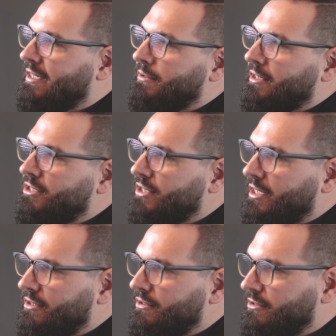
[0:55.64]
we're going to try to
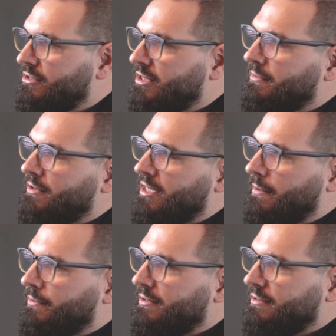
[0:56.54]
go through some of the
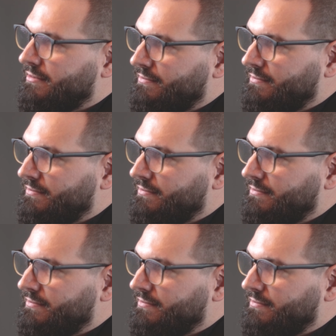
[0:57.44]
top ones.